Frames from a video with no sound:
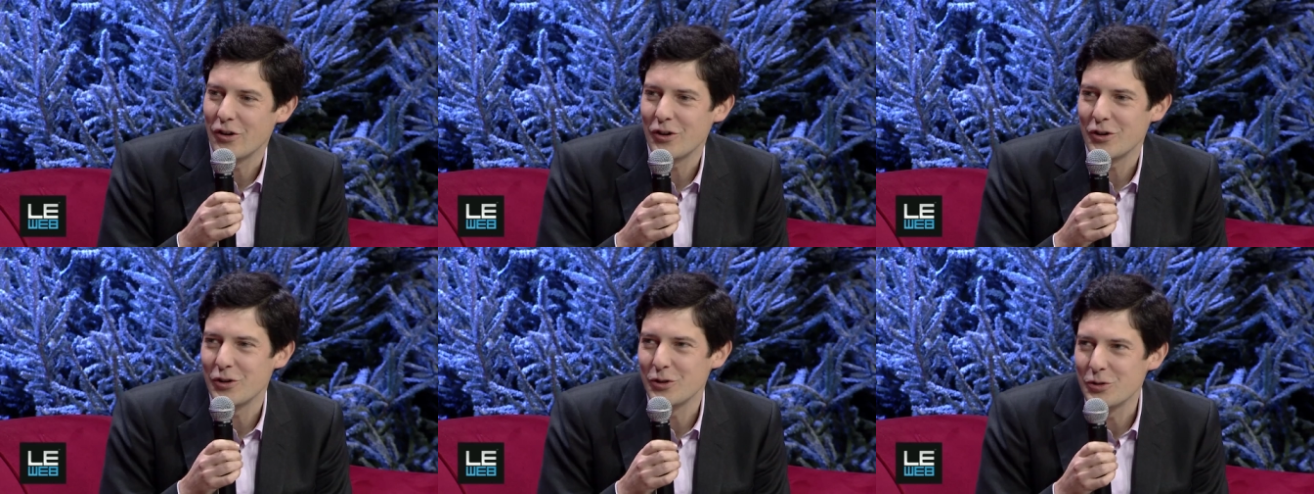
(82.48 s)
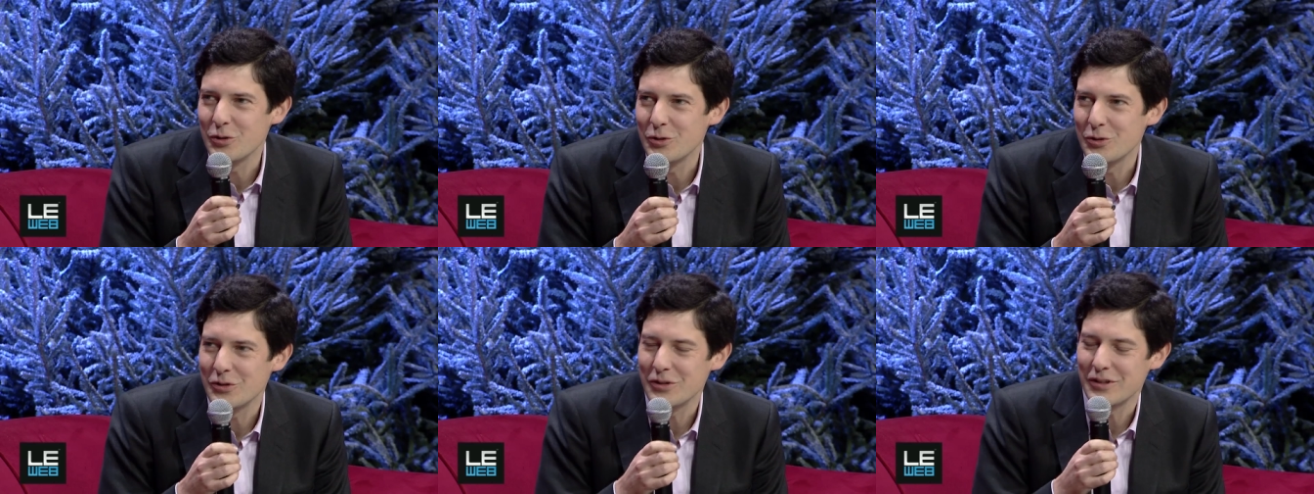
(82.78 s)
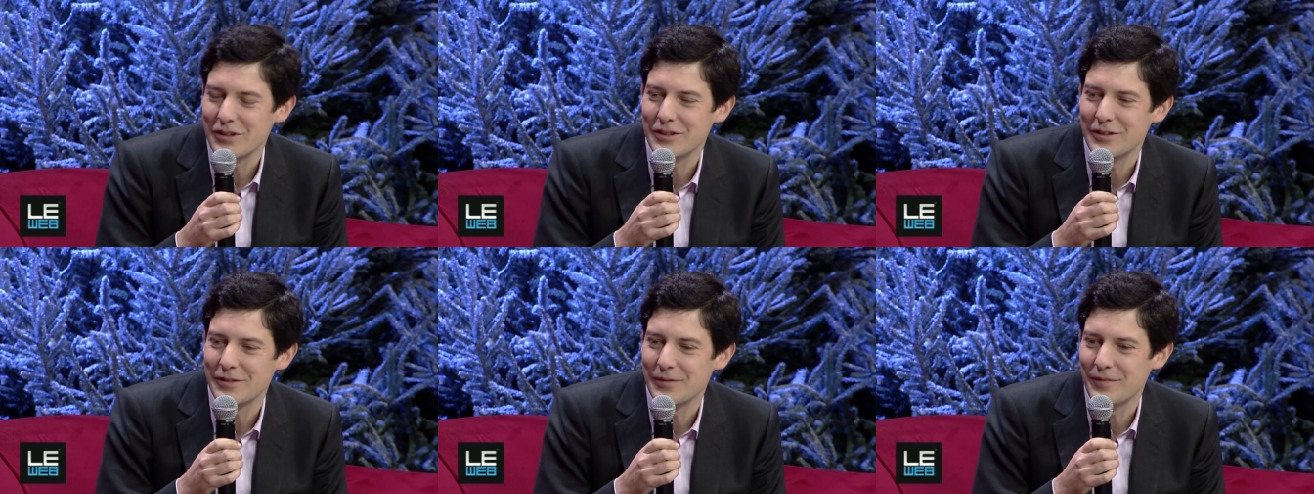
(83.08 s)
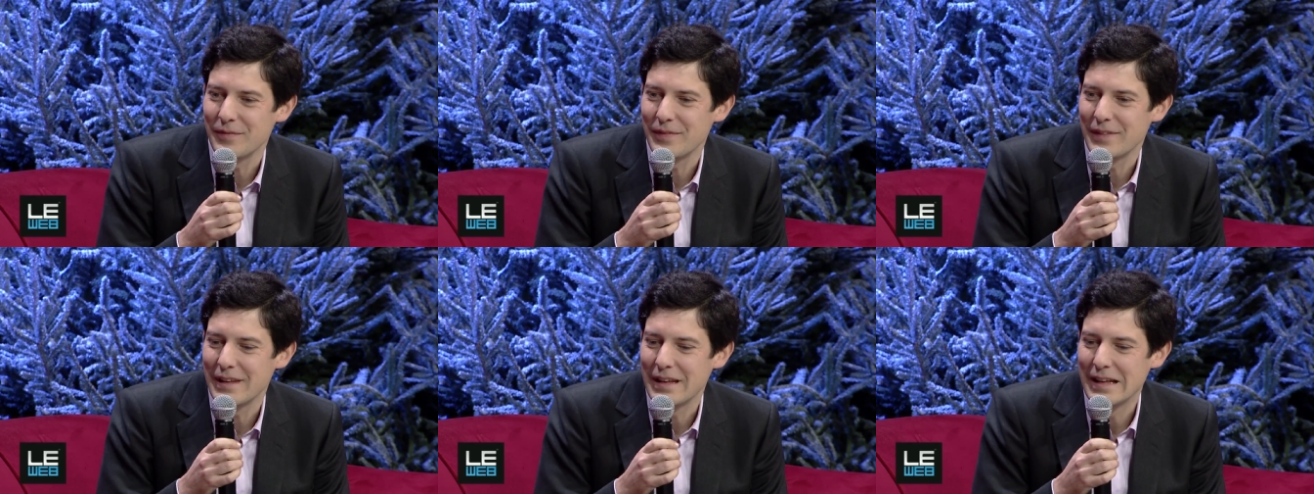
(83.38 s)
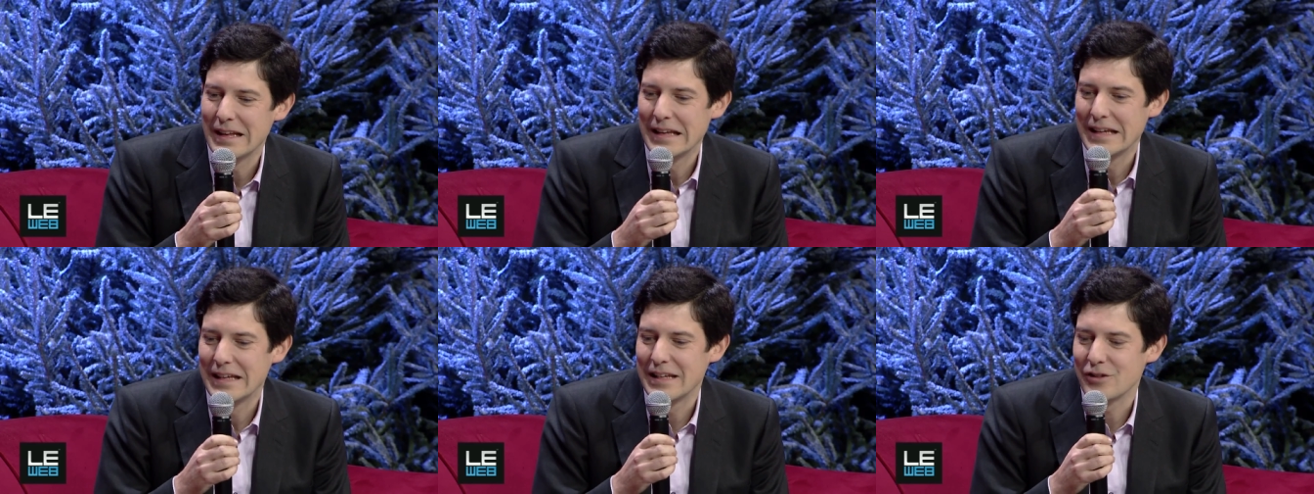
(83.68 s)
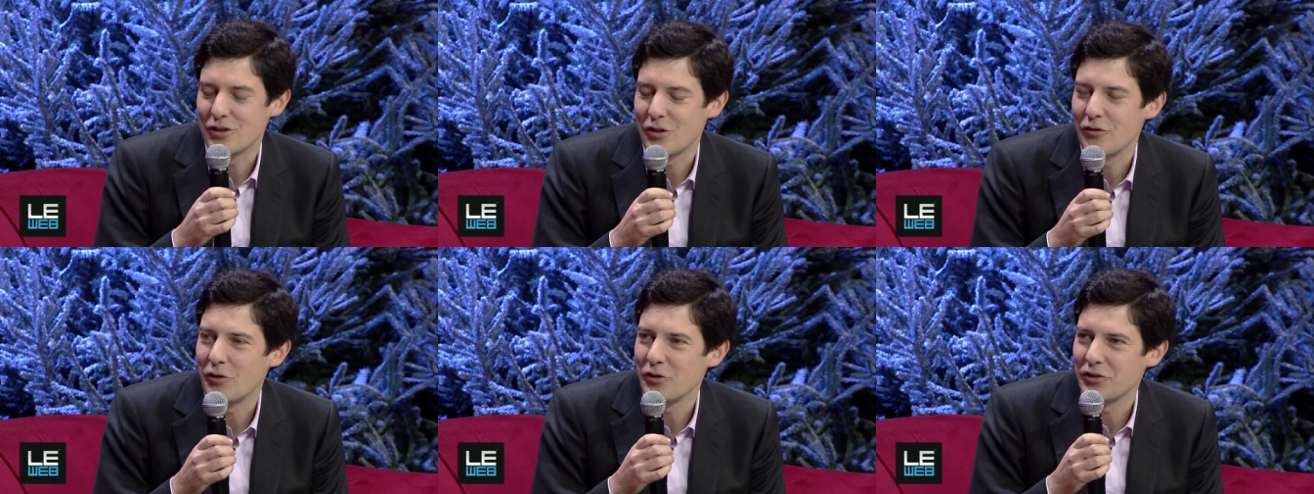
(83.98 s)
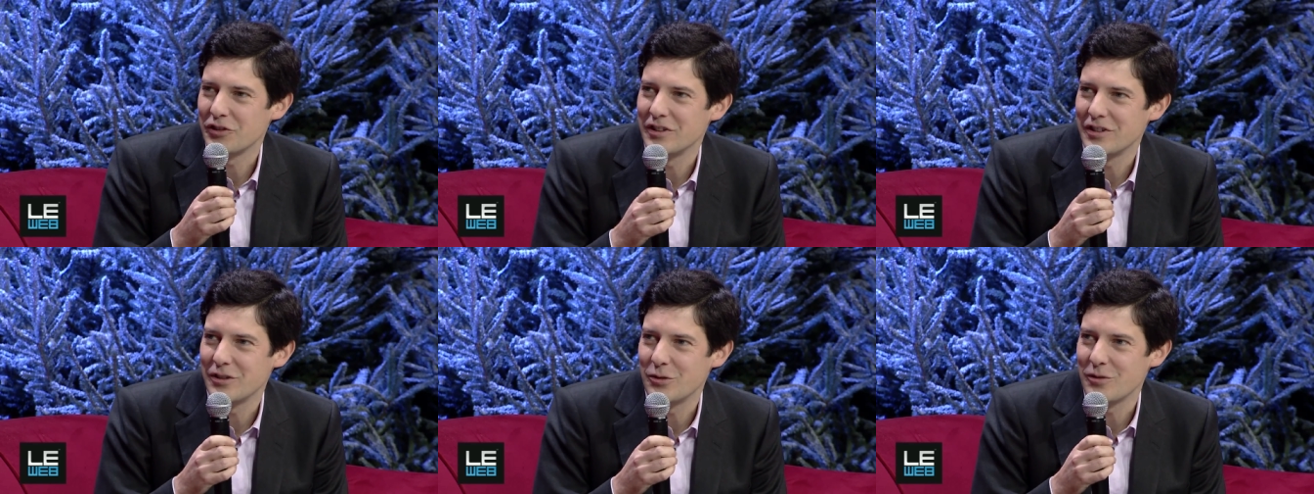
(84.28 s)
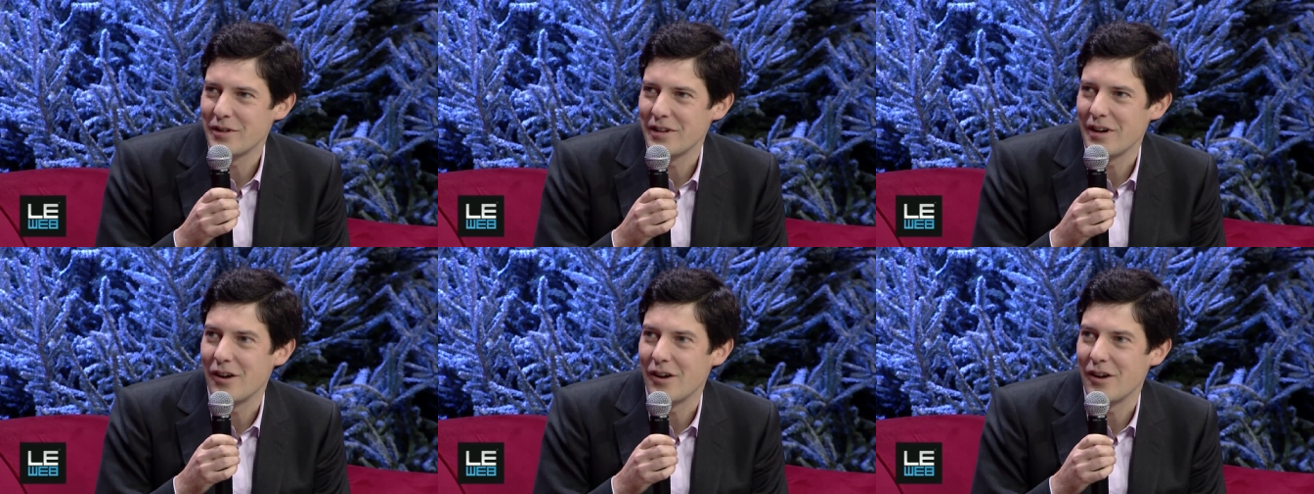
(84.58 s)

"Oh, you know, um, in San Francisco,